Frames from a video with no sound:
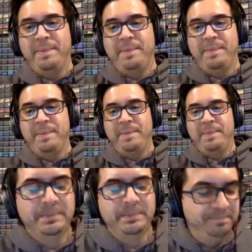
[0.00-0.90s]
But
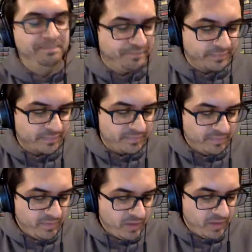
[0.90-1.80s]
the
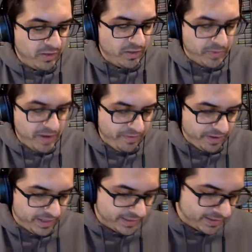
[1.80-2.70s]
3 of
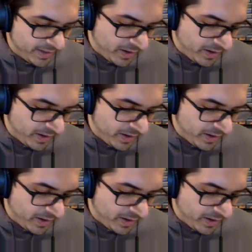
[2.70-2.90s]
us,